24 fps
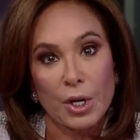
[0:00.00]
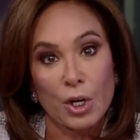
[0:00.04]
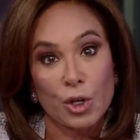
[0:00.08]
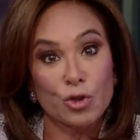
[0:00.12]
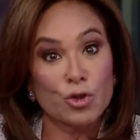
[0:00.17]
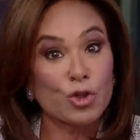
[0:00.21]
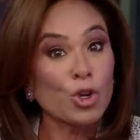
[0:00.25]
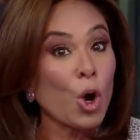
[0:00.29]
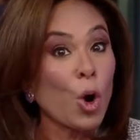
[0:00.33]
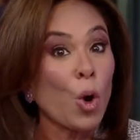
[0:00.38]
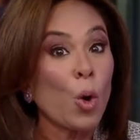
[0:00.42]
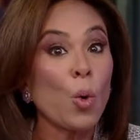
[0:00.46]

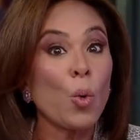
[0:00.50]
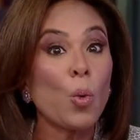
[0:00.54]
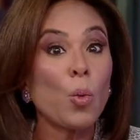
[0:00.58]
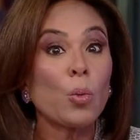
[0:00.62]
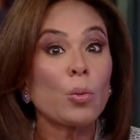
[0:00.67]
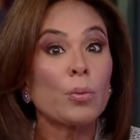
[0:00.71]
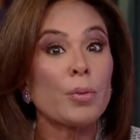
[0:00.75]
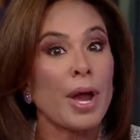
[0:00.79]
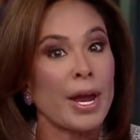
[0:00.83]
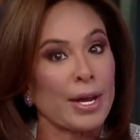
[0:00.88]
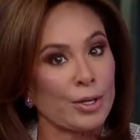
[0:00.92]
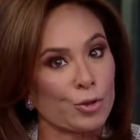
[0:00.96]
So
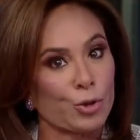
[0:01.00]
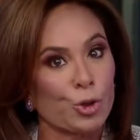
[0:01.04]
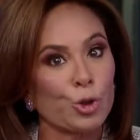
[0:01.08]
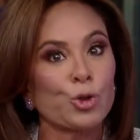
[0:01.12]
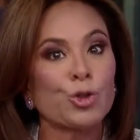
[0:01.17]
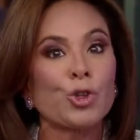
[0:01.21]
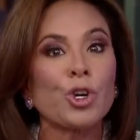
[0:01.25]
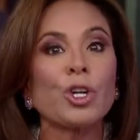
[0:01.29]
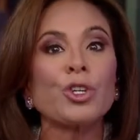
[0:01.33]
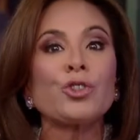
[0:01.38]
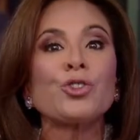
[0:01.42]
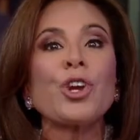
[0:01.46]
enter
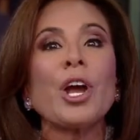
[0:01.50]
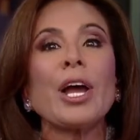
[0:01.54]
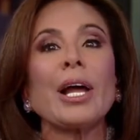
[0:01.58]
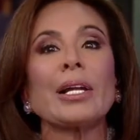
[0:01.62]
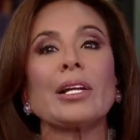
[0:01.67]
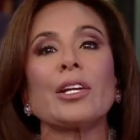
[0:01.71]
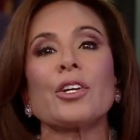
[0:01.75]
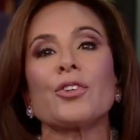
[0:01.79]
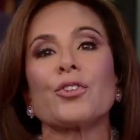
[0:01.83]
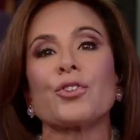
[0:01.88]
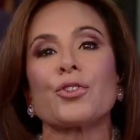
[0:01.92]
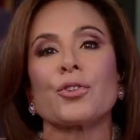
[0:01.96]
Judge
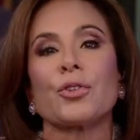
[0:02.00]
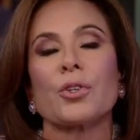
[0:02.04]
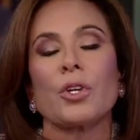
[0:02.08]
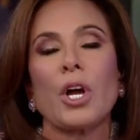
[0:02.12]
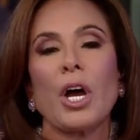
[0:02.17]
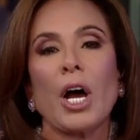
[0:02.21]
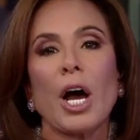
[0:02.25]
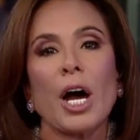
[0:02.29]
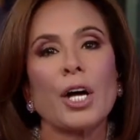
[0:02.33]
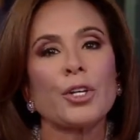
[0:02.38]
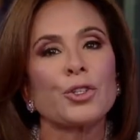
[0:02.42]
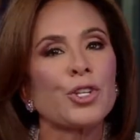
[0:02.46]
Ellis,
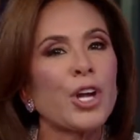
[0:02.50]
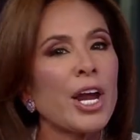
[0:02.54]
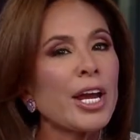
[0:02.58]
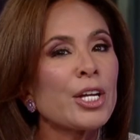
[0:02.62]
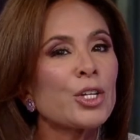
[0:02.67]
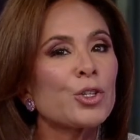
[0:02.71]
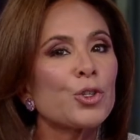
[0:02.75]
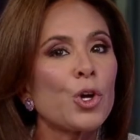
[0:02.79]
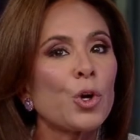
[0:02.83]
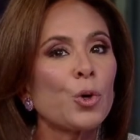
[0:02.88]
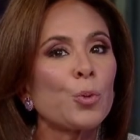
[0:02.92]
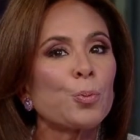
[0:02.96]
a
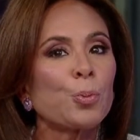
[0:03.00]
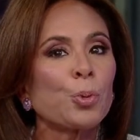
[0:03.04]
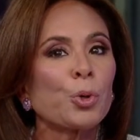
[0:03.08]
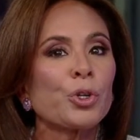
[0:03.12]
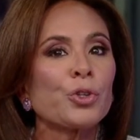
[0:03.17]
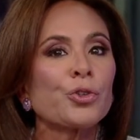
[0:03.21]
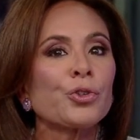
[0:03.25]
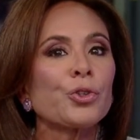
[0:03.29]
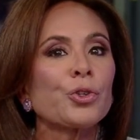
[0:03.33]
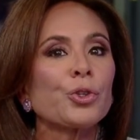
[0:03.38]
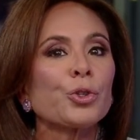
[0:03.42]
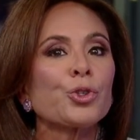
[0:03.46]

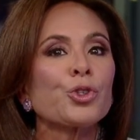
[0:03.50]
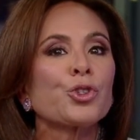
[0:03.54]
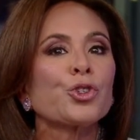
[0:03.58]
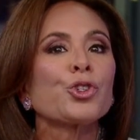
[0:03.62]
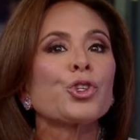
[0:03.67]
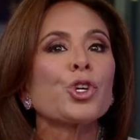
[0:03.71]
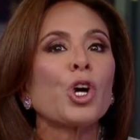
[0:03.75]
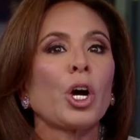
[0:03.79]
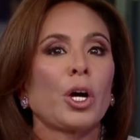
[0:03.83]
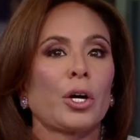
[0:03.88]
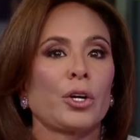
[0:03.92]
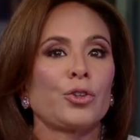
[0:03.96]
take-no-prisoner
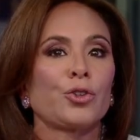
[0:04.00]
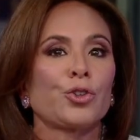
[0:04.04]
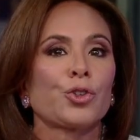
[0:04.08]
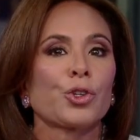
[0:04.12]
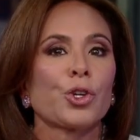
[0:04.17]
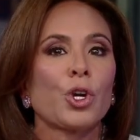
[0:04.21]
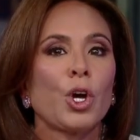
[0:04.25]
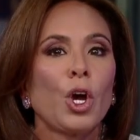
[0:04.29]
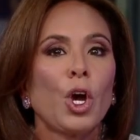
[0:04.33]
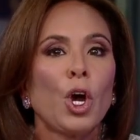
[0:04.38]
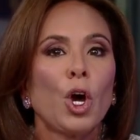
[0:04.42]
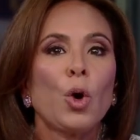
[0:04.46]

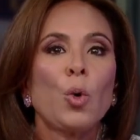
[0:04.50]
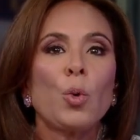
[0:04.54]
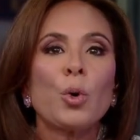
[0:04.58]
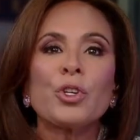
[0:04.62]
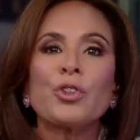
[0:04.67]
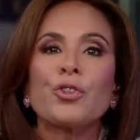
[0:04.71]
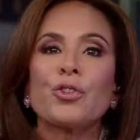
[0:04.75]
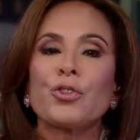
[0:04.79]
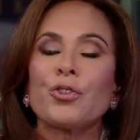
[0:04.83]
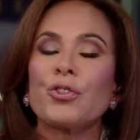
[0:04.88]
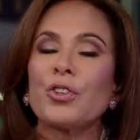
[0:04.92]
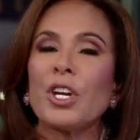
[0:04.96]
judge who
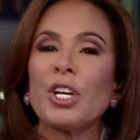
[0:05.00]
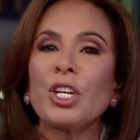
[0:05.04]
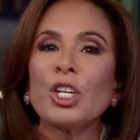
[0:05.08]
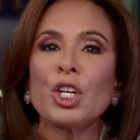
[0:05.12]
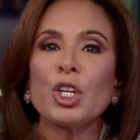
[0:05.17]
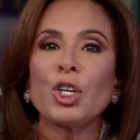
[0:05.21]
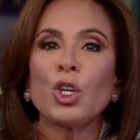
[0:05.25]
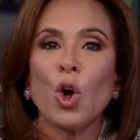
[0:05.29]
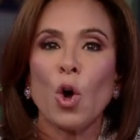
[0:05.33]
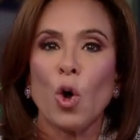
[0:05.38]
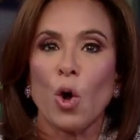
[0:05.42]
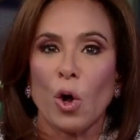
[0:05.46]
has seen
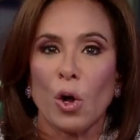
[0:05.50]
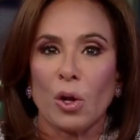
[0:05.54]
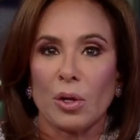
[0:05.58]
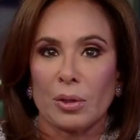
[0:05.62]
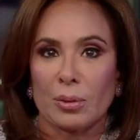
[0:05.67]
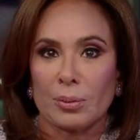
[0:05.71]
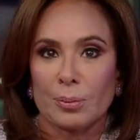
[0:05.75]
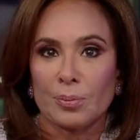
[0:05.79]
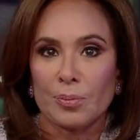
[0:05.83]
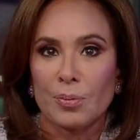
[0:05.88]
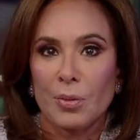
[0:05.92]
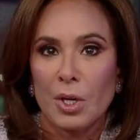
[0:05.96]
it all.